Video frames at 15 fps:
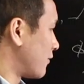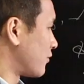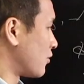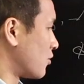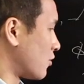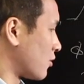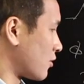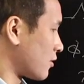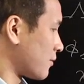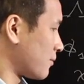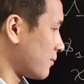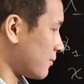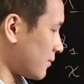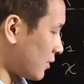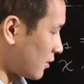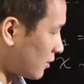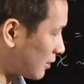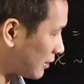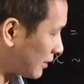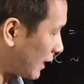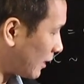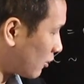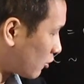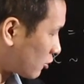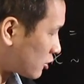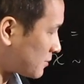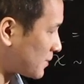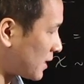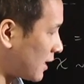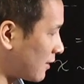your late orders
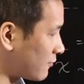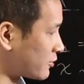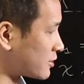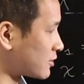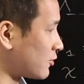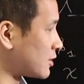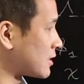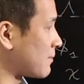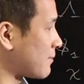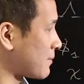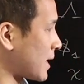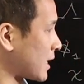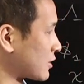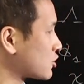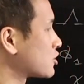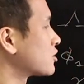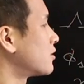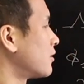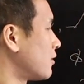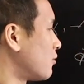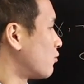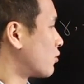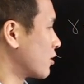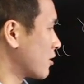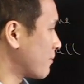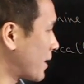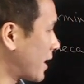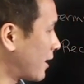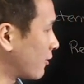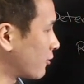behavior is going to match one of the
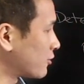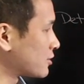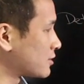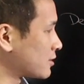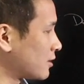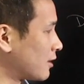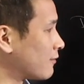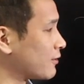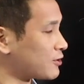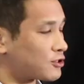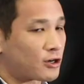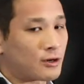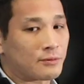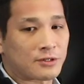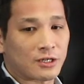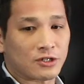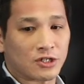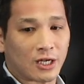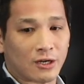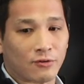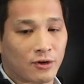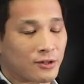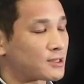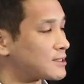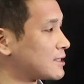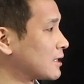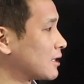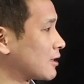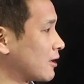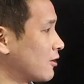powers of the terms that generate the
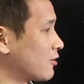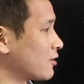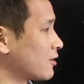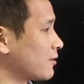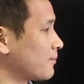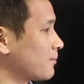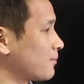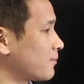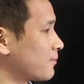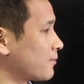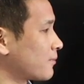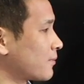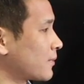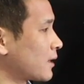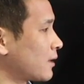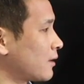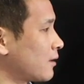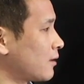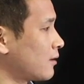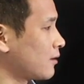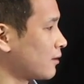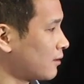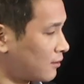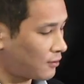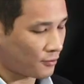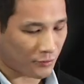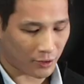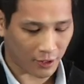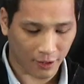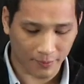singularity.
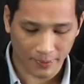Okay.